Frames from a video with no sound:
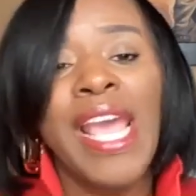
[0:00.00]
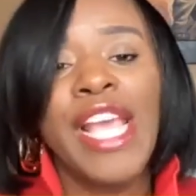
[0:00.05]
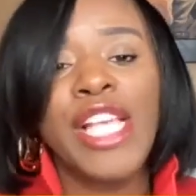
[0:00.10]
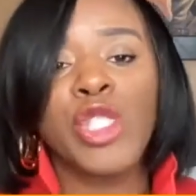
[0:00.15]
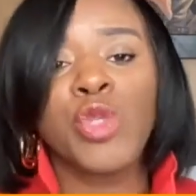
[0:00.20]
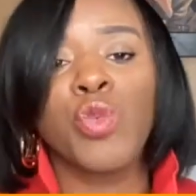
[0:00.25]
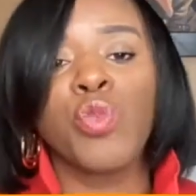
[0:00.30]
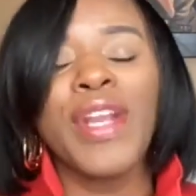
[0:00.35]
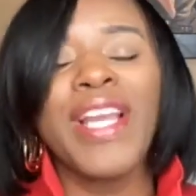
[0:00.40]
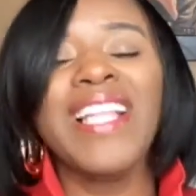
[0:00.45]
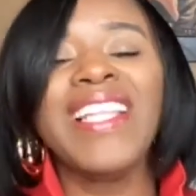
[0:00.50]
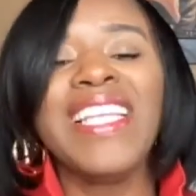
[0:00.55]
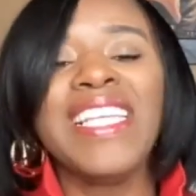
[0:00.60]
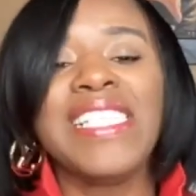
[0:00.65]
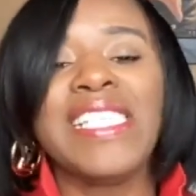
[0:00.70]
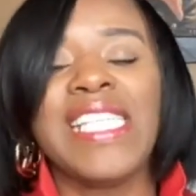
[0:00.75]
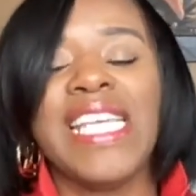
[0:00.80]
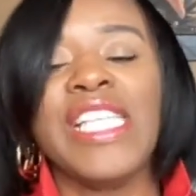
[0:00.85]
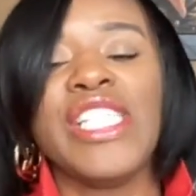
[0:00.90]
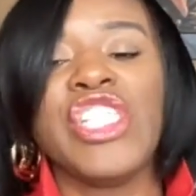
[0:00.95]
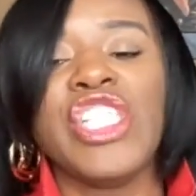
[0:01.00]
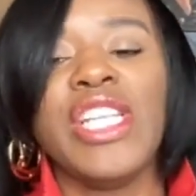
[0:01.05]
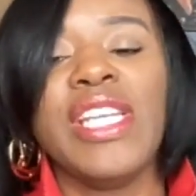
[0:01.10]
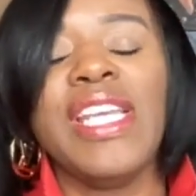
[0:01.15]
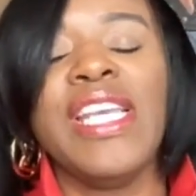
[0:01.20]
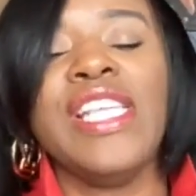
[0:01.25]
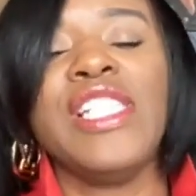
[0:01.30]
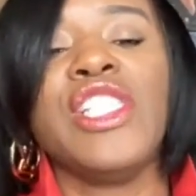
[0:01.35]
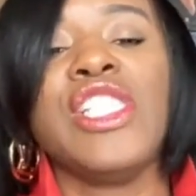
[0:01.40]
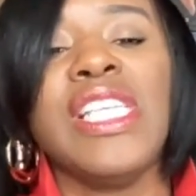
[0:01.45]
His real intention
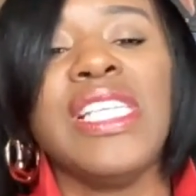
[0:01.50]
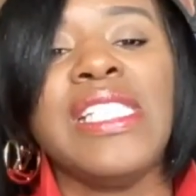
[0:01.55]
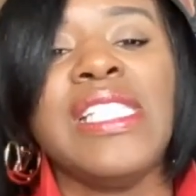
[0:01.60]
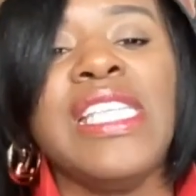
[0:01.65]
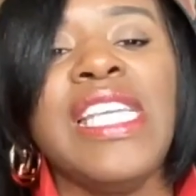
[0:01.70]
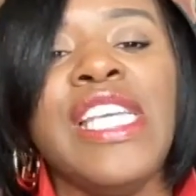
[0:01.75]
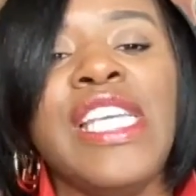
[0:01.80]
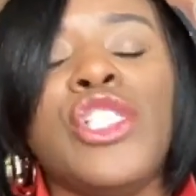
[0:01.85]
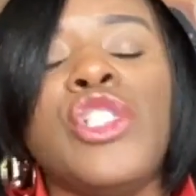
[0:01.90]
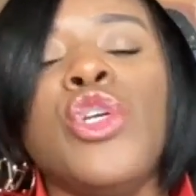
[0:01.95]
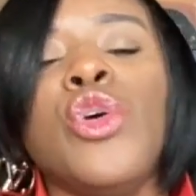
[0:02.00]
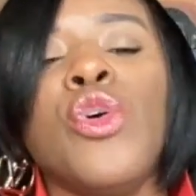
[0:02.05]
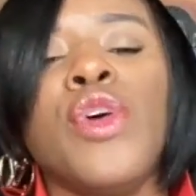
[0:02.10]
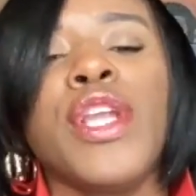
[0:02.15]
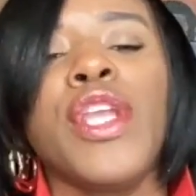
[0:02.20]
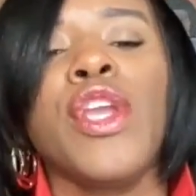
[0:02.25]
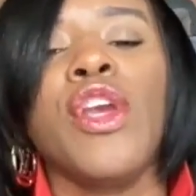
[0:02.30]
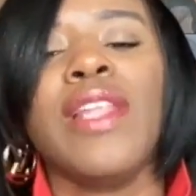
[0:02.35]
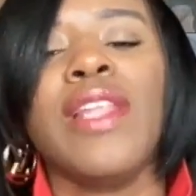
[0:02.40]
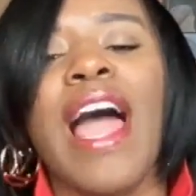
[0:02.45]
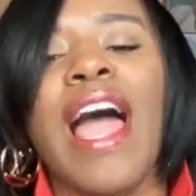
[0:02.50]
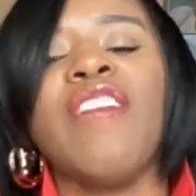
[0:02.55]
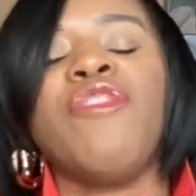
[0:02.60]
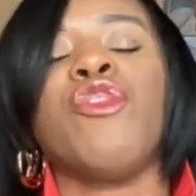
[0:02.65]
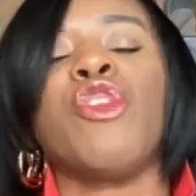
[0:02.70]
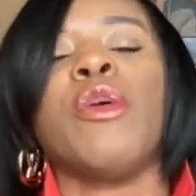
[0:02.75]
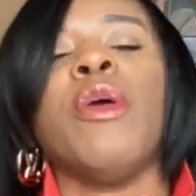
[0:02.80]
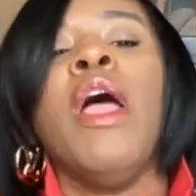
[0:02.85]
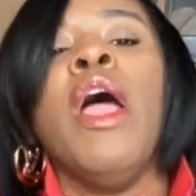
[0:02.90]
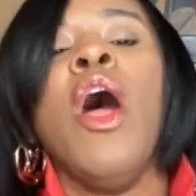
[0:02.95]
is to detour your life
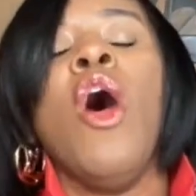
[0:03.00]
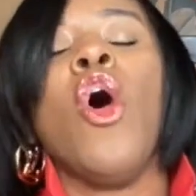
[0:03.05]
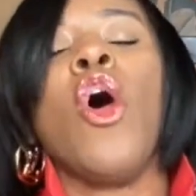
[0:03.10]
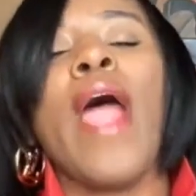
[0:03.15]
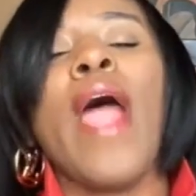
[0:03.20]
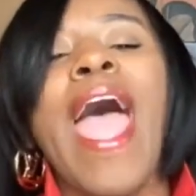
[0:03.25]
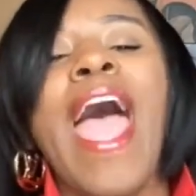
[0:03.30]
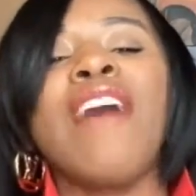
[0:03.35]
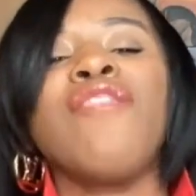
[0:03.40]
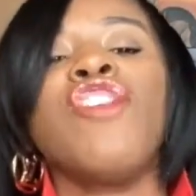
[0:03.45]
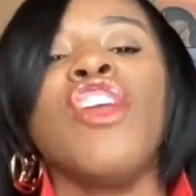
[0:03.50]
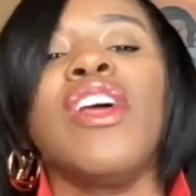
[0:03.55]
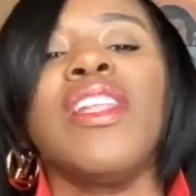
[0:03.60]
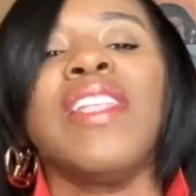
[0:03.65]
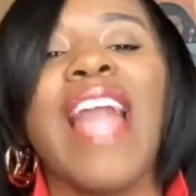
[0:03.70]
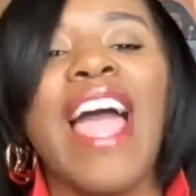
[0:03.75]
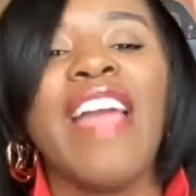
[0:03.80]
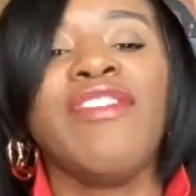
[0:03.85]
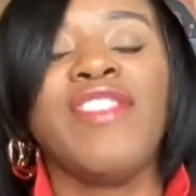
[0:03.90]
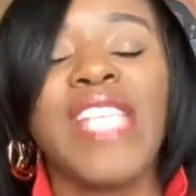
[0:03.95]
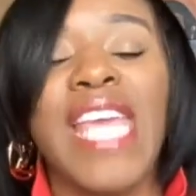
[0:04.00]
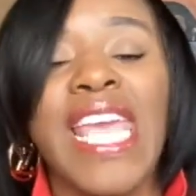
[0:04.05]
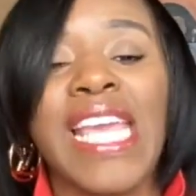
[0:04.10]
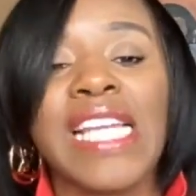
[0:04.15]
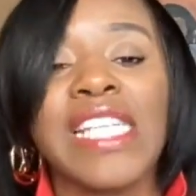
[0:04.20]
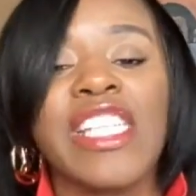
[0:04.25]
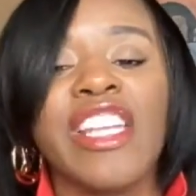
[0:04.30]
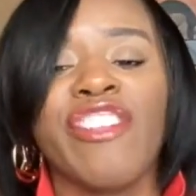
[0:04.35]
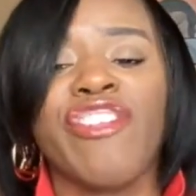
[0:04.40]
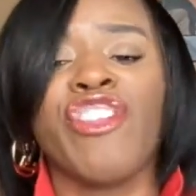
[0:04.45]
or, or have your life take
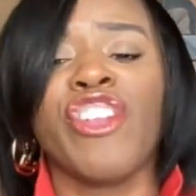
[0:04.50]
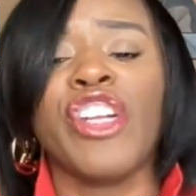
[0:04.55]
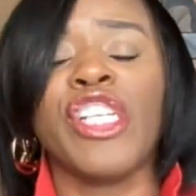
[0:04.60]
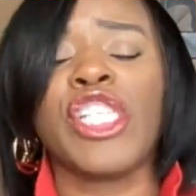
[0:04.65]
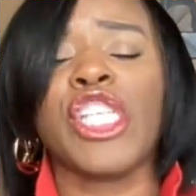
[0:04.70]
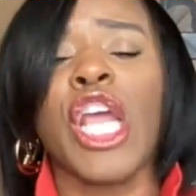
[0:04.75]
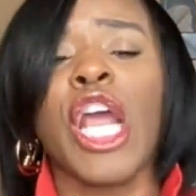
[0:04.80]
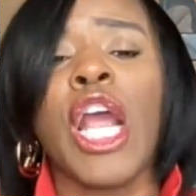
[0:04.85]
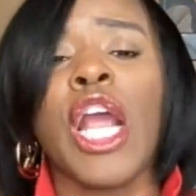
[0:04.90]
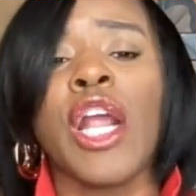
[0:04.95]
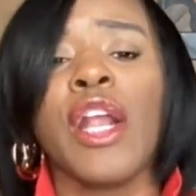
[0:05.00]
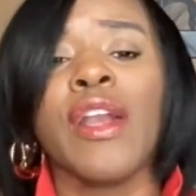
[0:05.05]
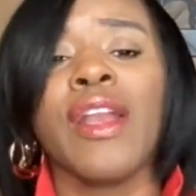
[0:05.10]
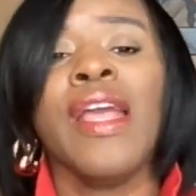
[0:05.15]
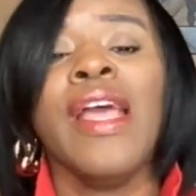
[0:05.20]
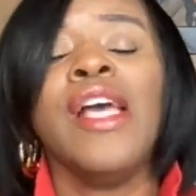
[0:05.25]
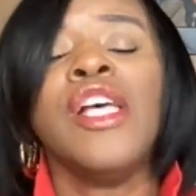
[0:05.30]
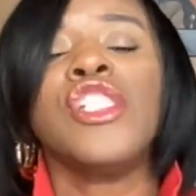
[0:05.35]
a different turn.